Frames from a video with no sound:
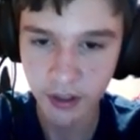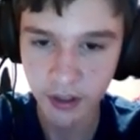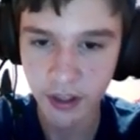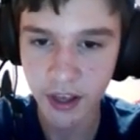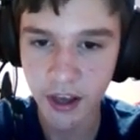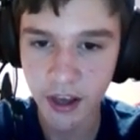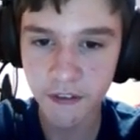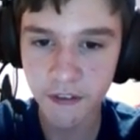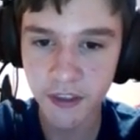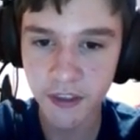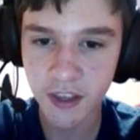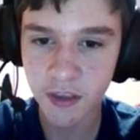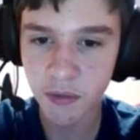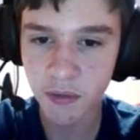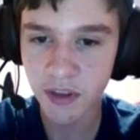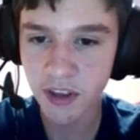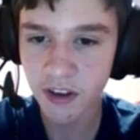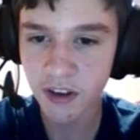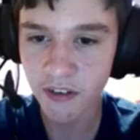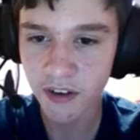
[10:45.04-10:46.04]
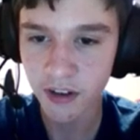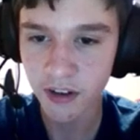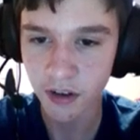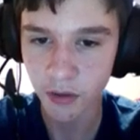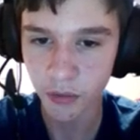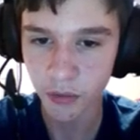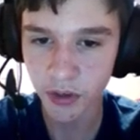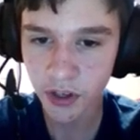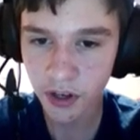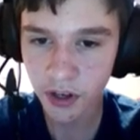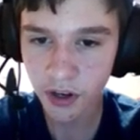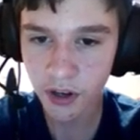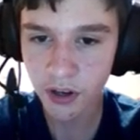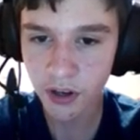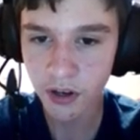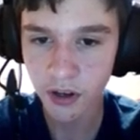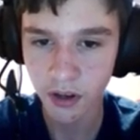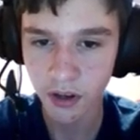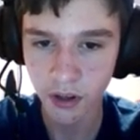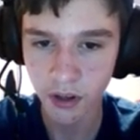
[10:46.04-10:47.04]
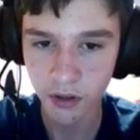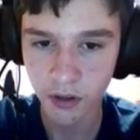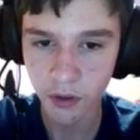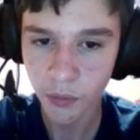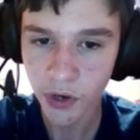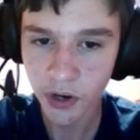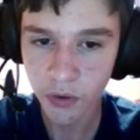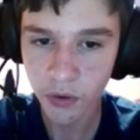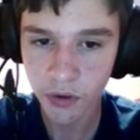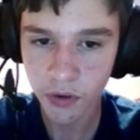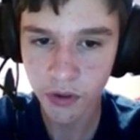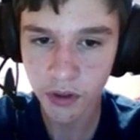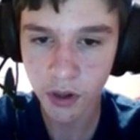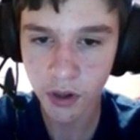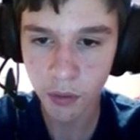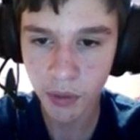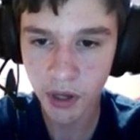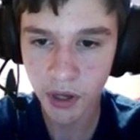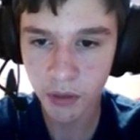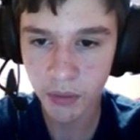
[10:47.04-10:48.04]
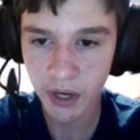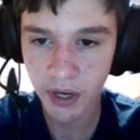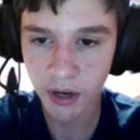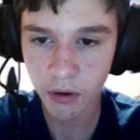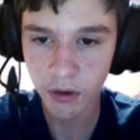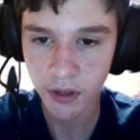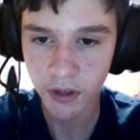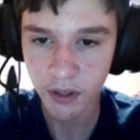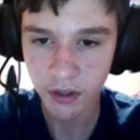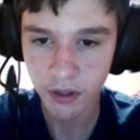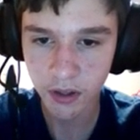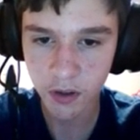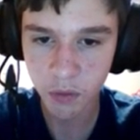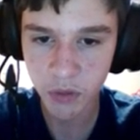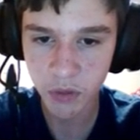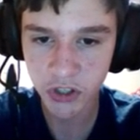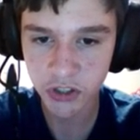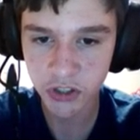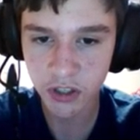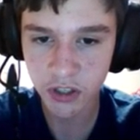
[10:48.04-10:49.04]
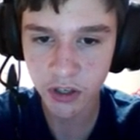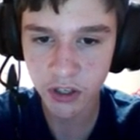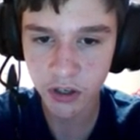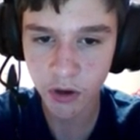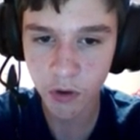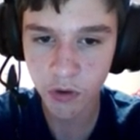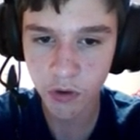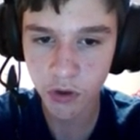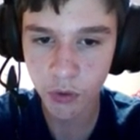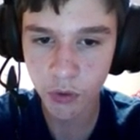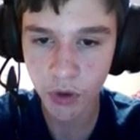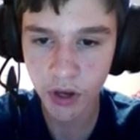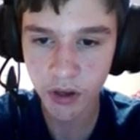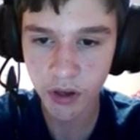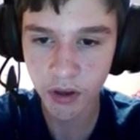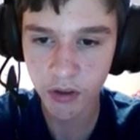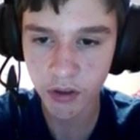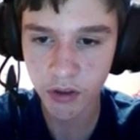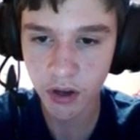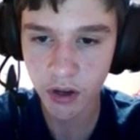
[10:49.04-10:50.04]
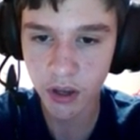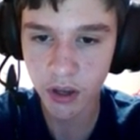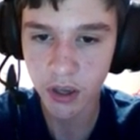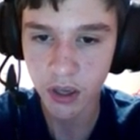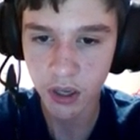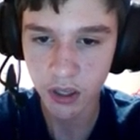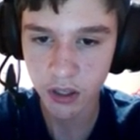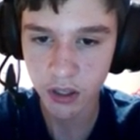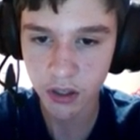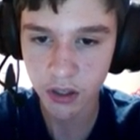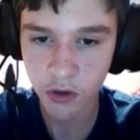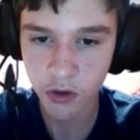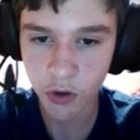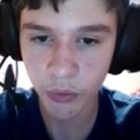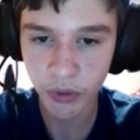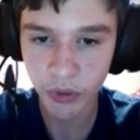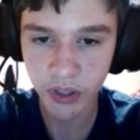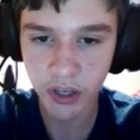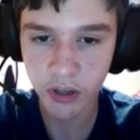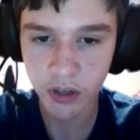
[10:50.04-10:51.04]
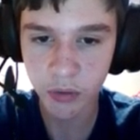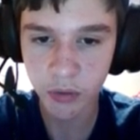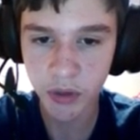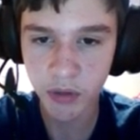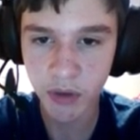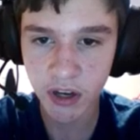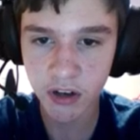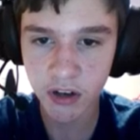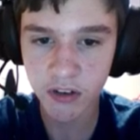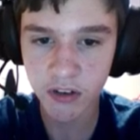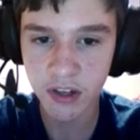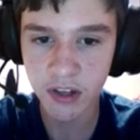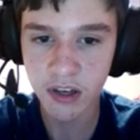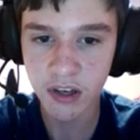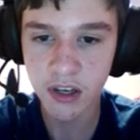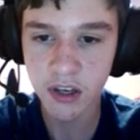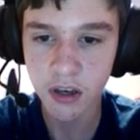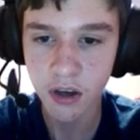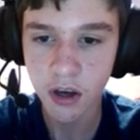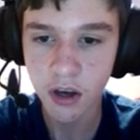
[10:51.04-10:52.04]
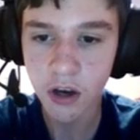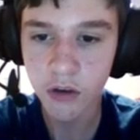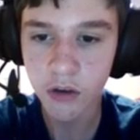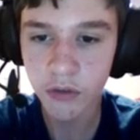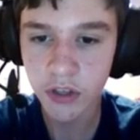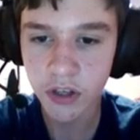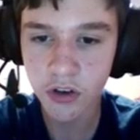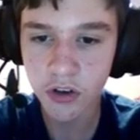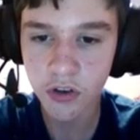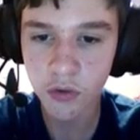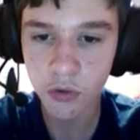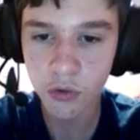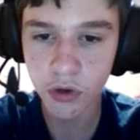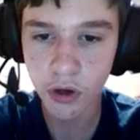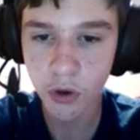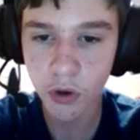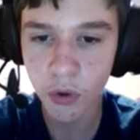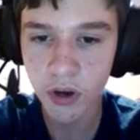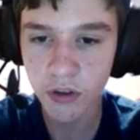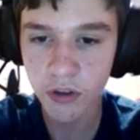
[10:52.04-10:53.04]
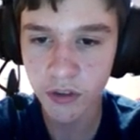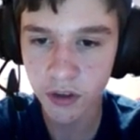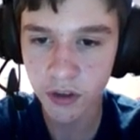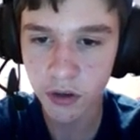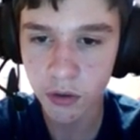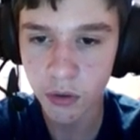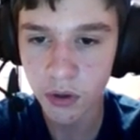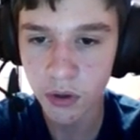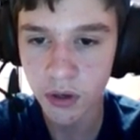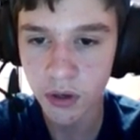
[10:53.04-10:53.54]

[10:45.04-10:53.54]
How things been going? Pretty good. Mark was a little bummed out. This mission didn't go so well yesterday, and he's hoping it'll be better today. Hopefully yours will go well too.